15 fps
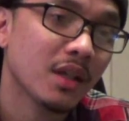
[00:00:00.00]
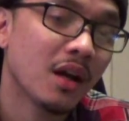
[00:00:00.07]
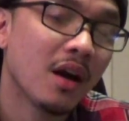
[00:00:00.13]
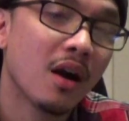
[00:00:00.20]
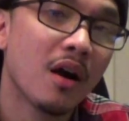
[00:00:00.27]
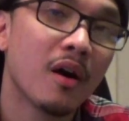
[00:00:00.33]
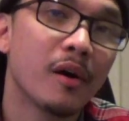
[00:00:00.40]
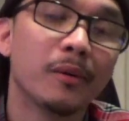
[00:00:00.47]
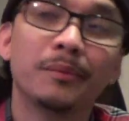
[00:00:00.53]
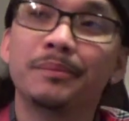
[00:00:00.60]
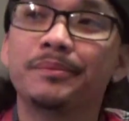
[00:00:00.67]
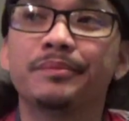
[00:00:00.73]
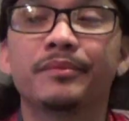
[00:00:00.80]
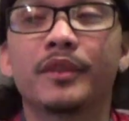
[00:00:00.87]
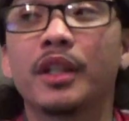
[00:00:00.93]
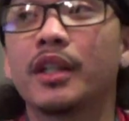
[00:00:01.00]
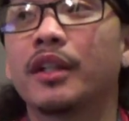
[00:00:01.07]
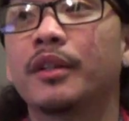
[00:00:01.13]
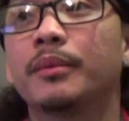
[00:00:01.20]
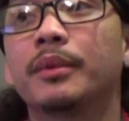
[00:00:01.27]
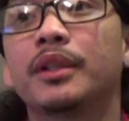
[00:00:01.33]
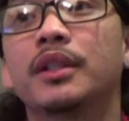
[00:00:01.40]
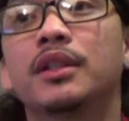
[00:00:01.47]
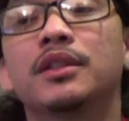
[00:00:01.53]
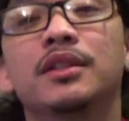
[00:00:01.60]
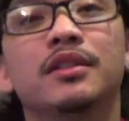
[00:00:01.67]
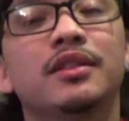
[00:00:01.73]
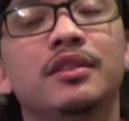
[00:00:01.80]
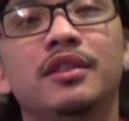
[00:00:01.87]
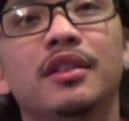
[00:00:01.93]
man. Yeah, man.
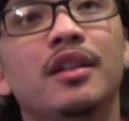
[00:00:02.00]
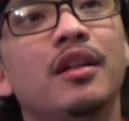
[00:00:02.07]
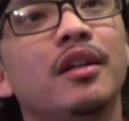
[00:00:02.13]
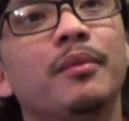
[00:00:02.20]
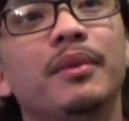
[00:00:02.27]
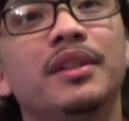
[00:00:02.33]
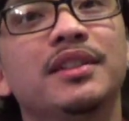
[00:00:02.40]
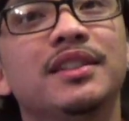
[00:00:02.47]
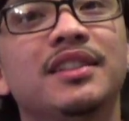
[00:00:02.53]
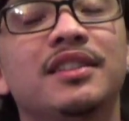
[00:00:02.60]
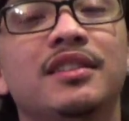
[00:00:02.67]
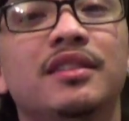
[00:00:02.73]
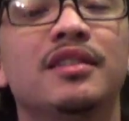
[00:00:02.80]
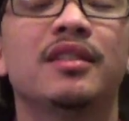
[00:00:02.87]
It's just...